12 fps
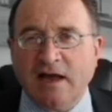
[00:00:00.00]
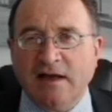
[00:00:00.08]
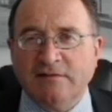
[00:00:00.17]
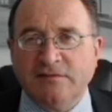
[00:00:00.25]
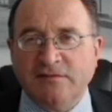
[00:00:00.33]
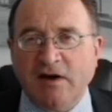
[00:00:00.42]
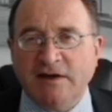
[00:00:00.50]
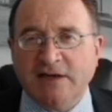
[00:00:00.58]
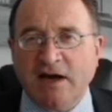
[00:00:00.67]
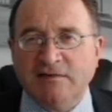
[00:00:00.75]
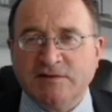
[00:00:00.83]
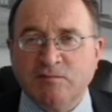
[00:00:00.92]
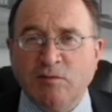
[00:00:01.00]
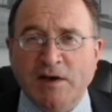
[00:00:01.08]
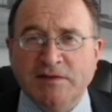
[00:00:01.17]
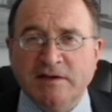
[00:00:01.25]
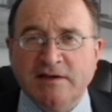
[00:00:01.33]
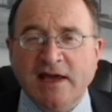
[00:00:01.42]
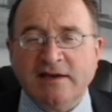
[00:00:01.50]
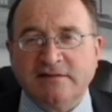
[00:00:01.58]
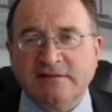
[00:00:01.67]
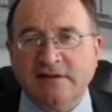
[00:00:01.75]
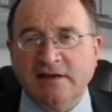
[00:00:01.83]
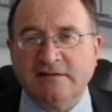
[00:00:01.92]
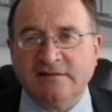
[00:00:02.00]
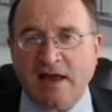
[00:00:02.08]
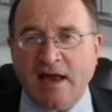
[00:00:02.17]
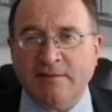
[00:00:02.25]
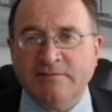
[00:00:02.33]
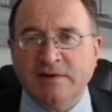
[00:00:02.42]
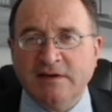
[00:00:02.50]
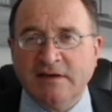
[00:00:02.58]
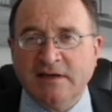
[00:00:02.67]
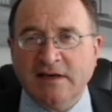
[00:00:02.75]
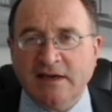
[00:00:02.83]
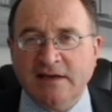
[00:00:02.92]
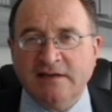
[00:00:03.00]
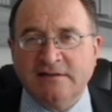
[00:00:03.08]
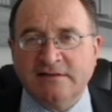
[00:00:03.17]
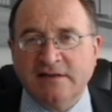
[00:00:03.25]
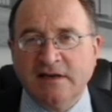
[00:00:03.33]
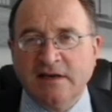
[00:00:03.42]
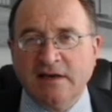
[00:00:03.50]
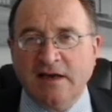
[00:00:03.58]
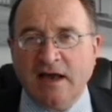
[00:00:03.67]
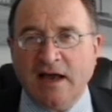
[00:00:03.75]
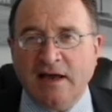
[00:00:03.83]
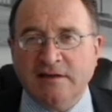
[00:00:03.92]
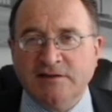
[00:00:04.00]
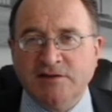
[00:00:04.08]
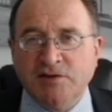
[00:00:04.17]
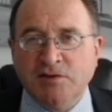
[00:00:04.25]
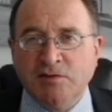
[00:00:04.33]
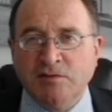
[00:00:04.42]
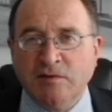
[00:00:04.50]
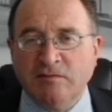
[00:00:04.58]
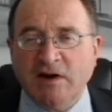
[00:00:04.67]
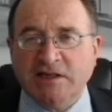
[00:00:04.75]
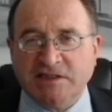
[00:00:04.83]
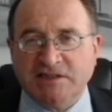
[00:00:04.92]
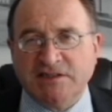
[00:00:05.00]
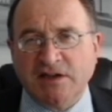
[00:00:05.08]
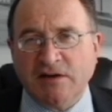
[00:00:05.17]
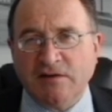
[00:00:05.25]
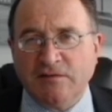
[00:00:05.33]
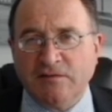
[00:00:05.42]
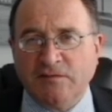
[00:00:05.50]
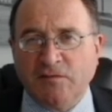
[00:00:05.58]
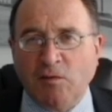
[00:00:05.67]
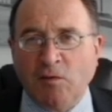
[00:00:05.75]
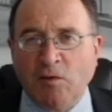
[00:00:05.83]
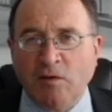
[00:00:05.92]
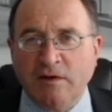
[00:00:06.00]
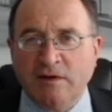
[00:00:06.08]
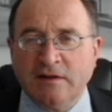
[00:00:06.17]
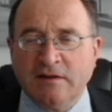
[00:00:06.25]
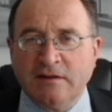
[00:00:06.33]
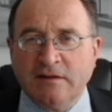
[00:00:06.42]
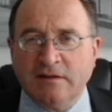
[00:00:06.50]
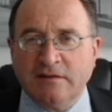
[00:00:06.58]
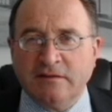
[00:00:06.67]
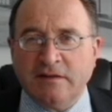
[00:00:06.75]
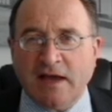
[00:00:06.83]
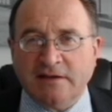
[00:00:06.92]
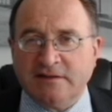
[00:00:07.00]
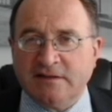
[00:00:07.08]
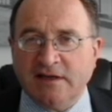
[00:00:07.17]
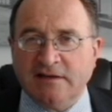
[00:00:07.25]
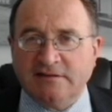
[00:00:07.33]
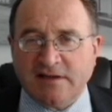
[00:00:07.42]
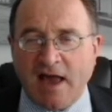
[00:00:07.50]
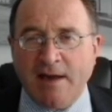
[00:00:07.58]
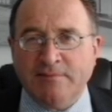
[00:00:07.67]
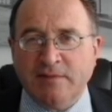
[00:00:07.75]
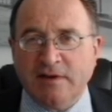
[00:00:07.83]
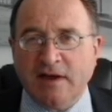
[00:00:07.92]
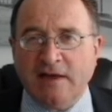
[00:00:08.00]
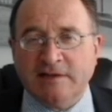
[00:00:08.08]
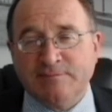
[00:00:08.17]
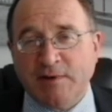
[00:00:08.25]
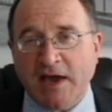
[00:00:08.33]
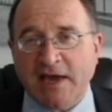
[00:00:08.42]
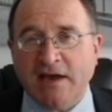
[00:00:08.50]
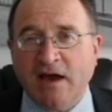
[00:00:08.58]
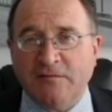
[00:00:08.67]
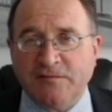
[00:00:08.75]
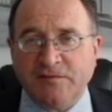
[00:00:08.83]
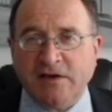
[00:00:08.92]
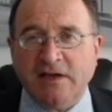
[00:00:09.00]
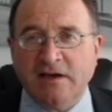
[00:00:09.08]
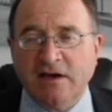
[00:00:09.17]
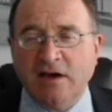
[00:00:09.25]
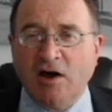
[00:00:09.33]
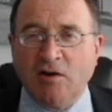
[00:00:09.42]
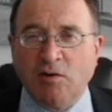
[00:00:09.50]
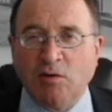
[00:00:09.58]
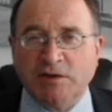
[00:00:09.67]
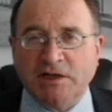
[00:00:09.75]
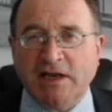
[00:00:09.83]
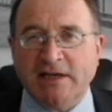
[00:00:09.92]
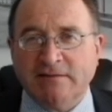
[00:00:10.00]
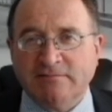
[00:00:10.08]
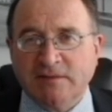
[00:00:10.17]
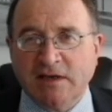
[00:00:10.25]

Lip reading: and find out when the next exam is, and you register for that exam and pay a fee accordingly.